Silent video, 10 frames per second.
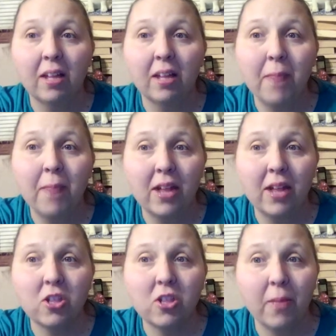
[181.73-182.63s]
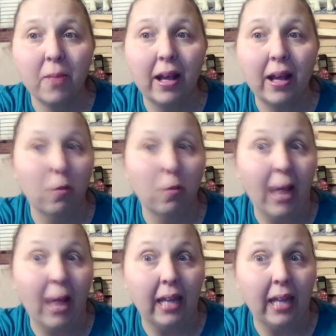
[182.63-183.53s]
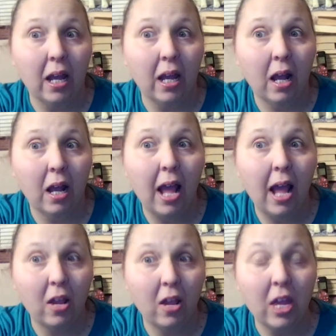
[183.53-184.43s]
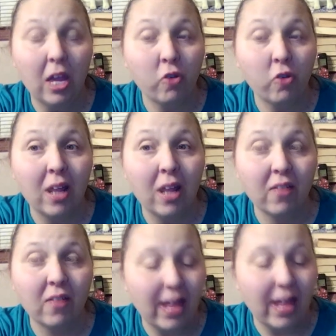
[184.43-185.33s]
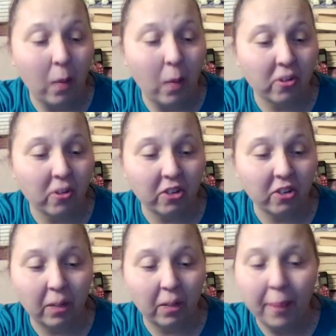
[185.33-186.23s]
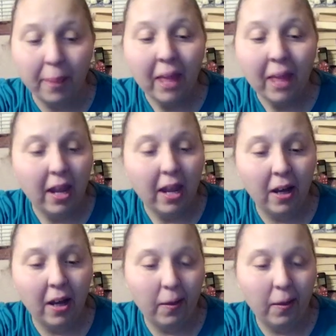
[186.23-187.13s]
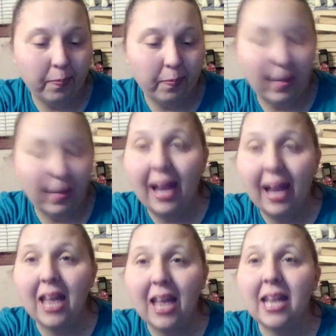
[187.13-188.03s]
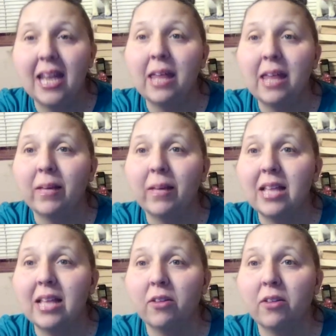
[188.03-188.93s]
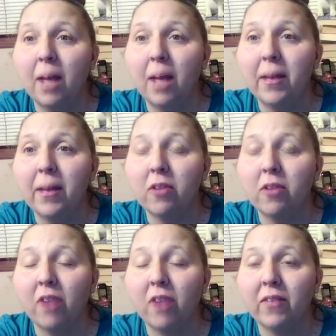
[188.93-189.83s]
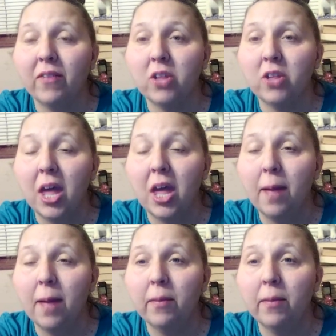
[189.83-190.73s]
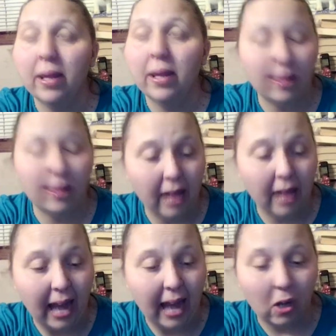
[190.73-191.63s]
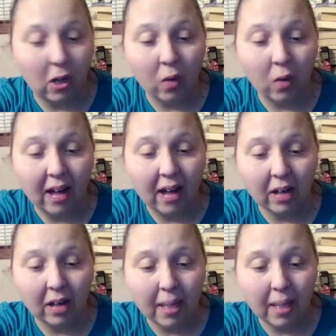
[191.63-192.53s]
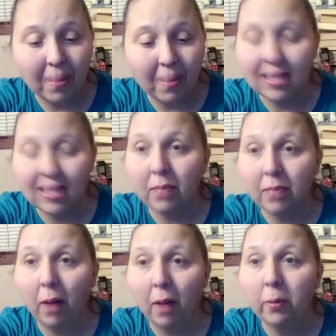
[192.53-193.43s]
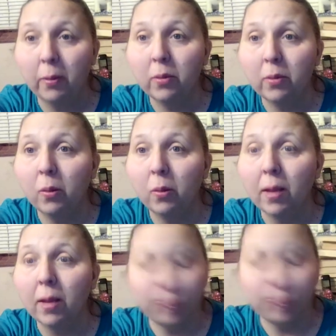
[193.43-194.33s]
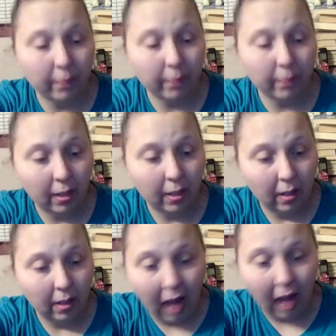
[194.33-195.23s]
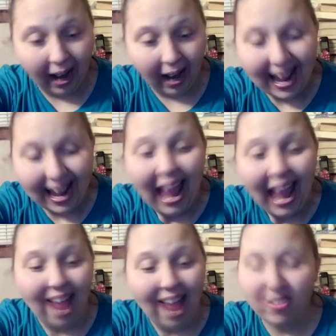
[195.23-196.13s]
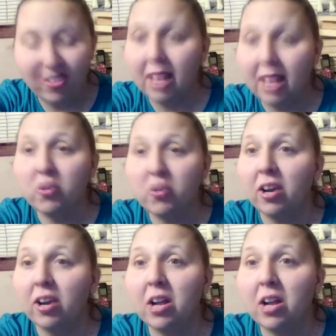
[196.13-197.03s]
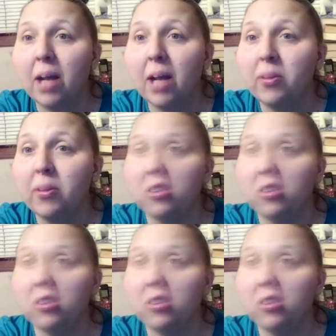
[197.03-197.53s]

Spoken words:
managed to make a rally, and he tried to find that winner's circle, but, you know, and in that race, had there not been in a traffic jam, and he had to go around and all that business, he probably would have won. All right? And it's the same story, you know, a couple